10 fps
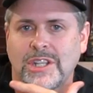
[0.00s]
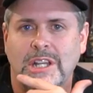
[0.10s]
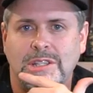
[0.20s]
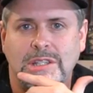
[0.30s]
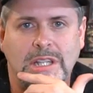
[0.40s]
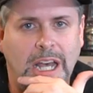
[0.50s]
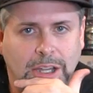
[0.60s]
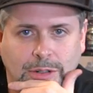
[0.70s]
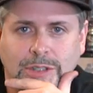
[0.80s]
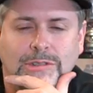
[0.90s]
It's not
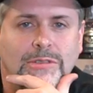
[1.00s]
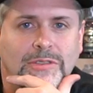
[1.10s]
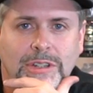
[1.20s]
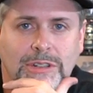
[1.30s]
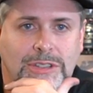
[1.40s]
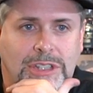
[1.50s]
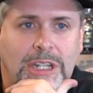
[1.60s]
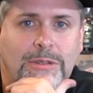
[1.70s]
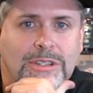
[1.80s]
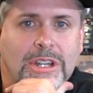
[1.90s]
going to reveal its
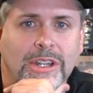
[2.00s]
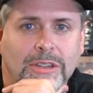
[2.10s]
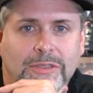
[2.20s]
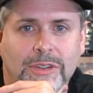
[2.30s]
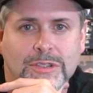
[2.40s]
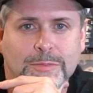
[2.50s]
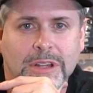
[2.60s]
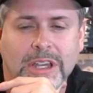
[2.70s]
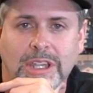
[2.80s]
secrets on the first play.